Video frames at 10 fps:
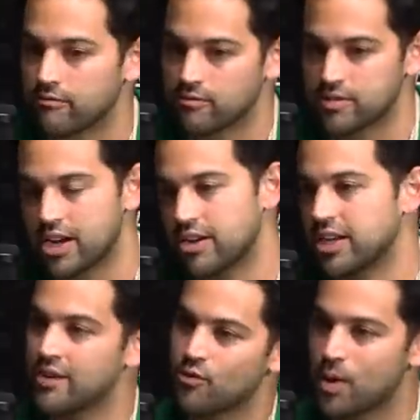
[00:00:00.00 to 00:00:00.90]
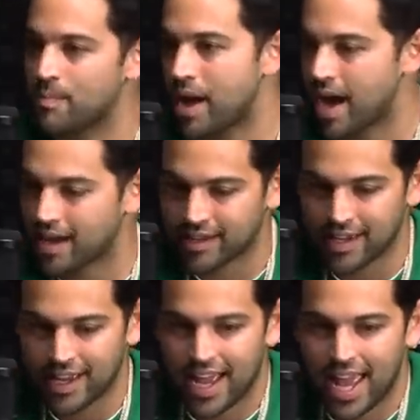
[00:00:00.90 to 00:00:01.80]
was there, and he never went back.
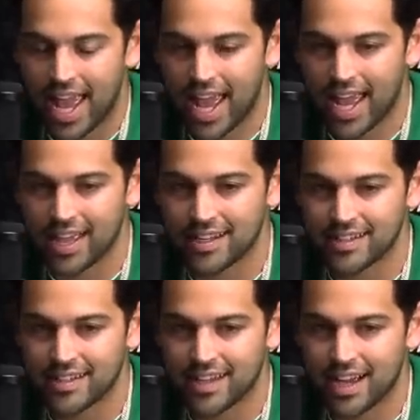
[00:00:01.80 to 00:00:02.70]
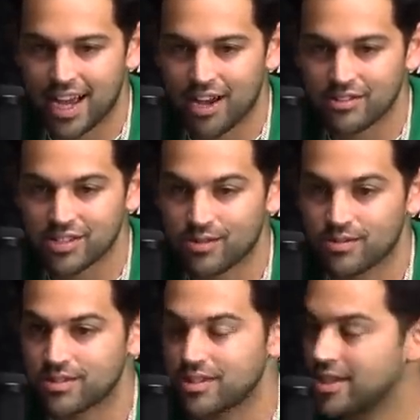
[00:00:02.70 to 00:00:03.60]
And I was like,
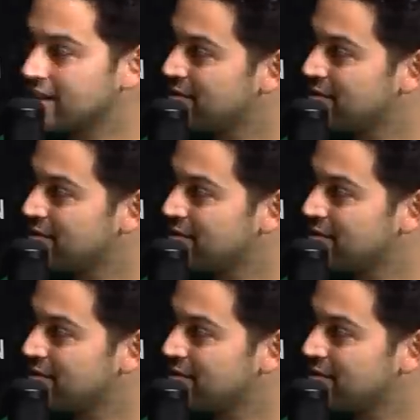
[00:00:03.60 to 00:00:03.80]
well, shit.